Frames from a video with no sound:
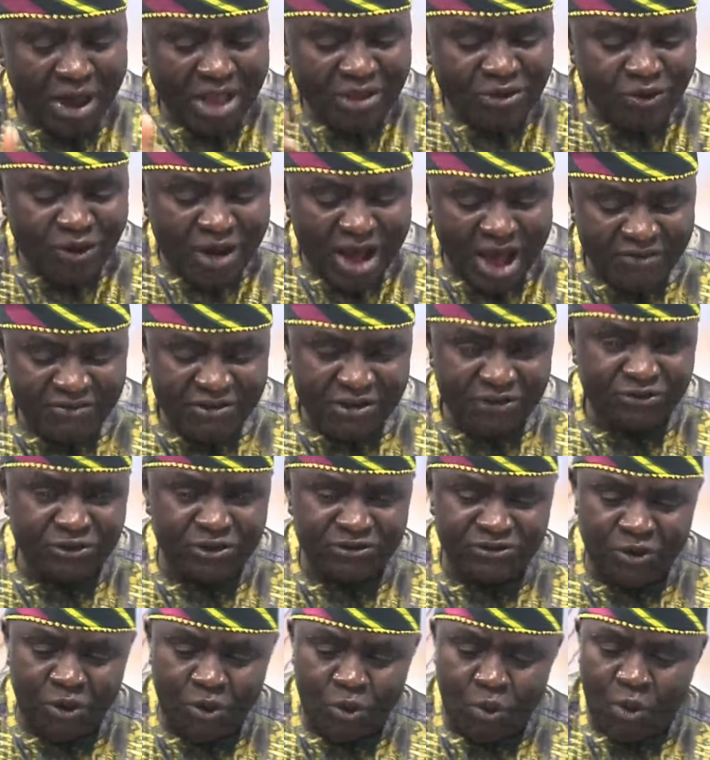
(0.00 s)
So the, when you have
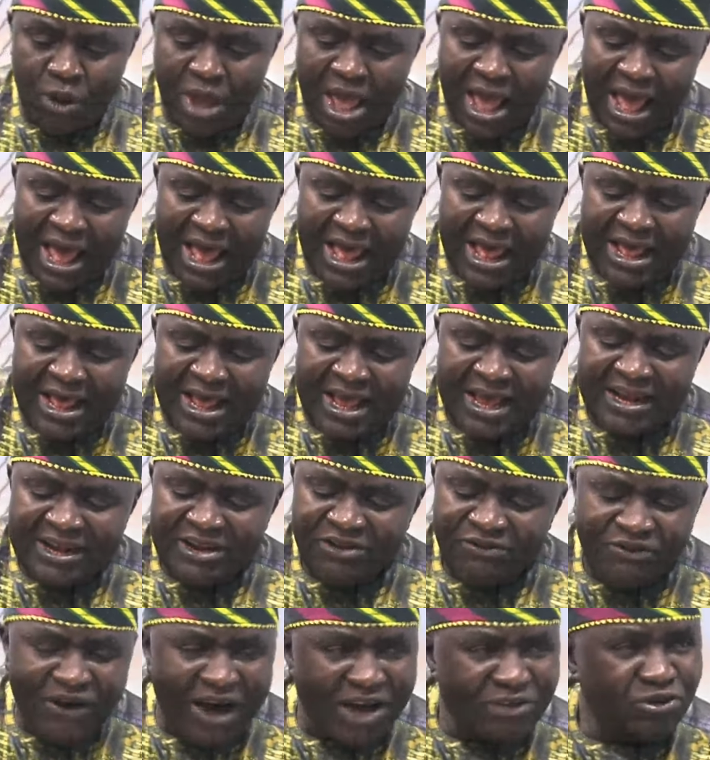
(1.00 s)
a situation where
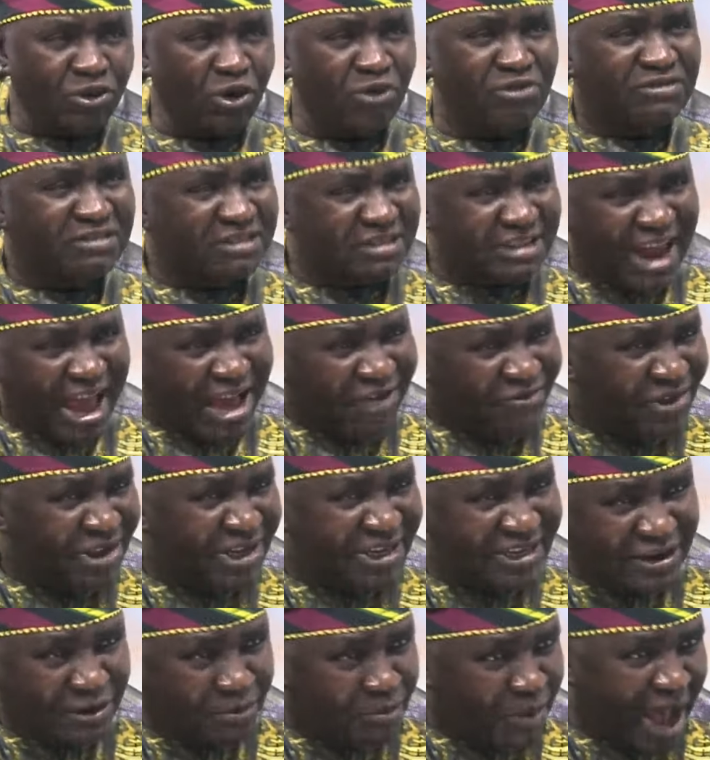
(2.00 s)
the factors
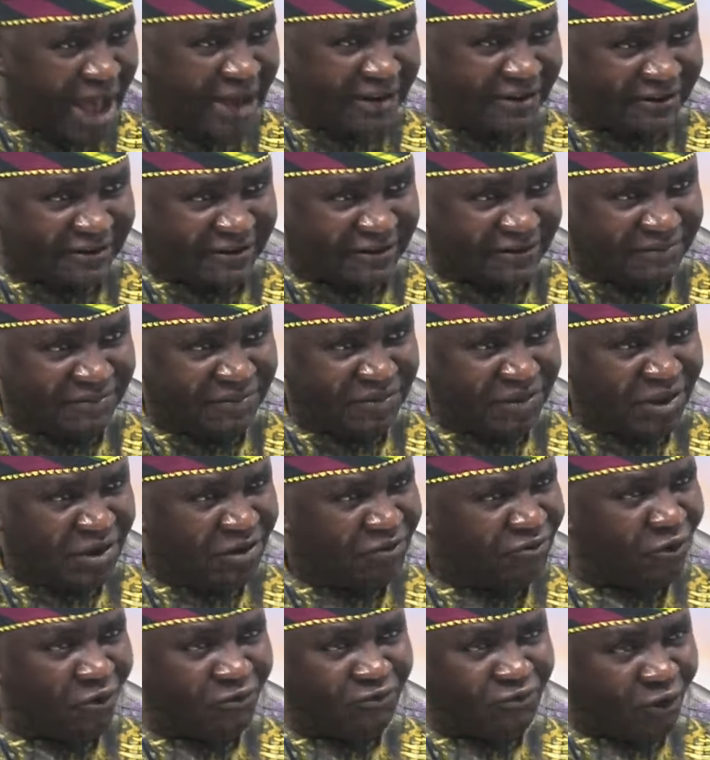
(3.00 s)
driving demand
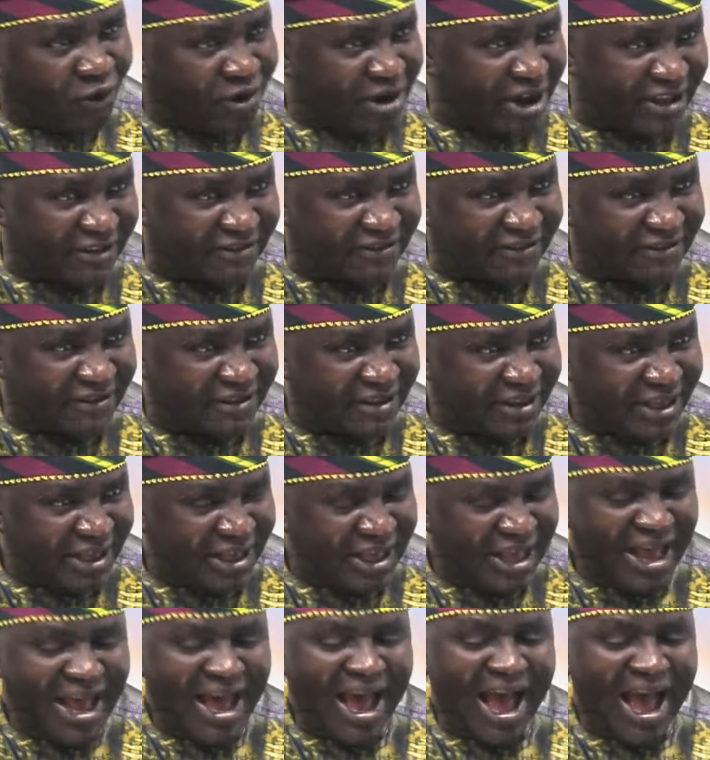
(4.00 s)
for forex